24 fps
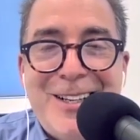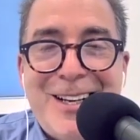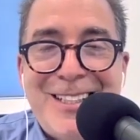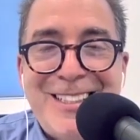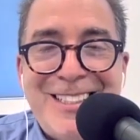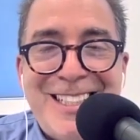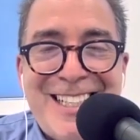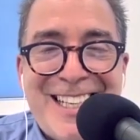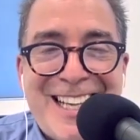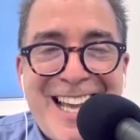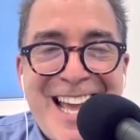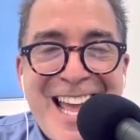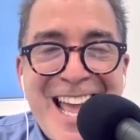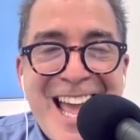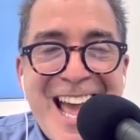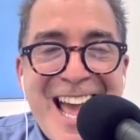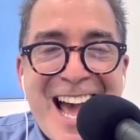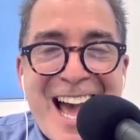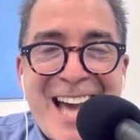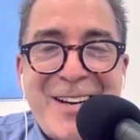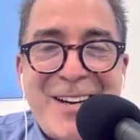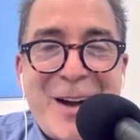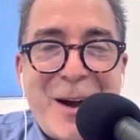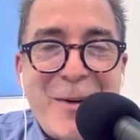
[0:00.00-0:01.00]

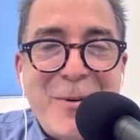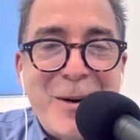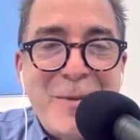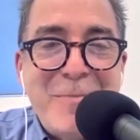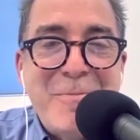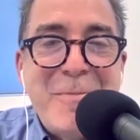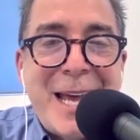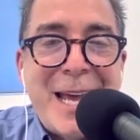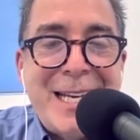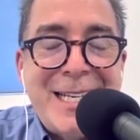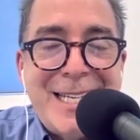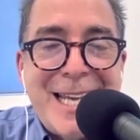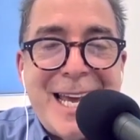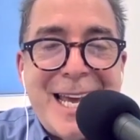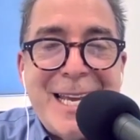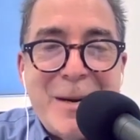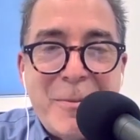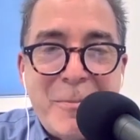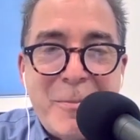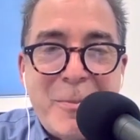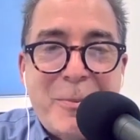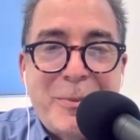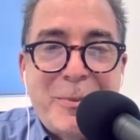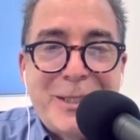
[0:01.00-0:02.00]
I wouldn't mandate
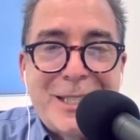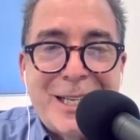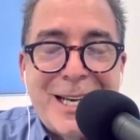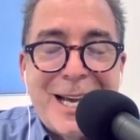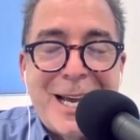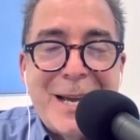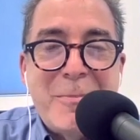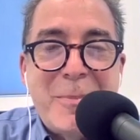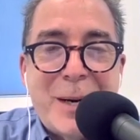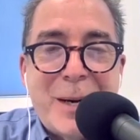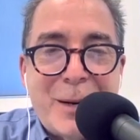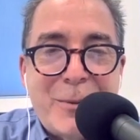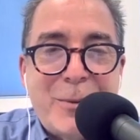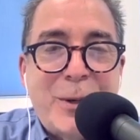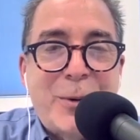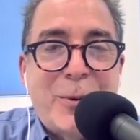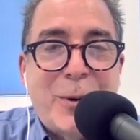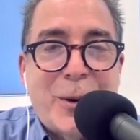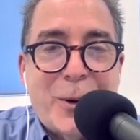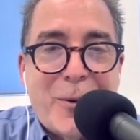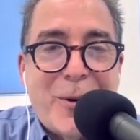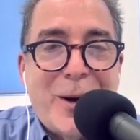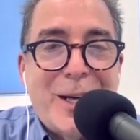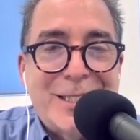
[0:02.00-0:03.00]
it tonight, but I would
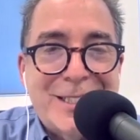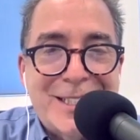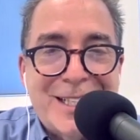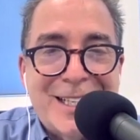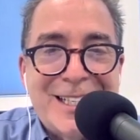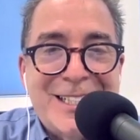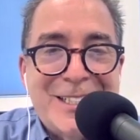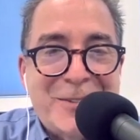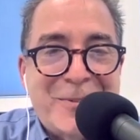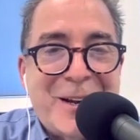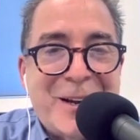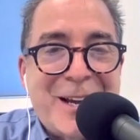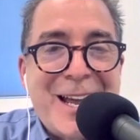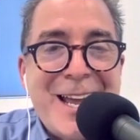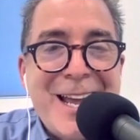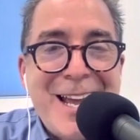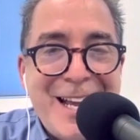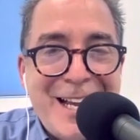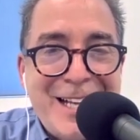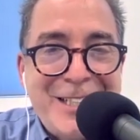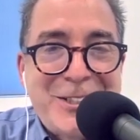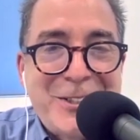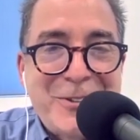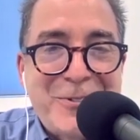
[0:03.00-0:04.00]
request it as
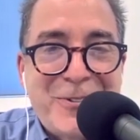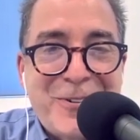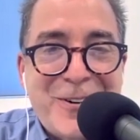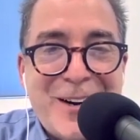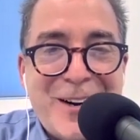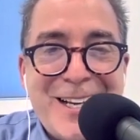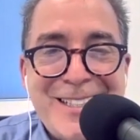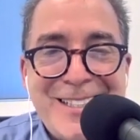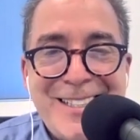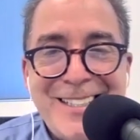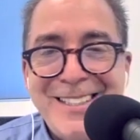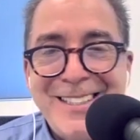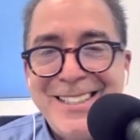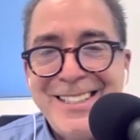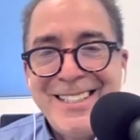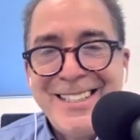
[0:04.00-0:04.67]
your friend.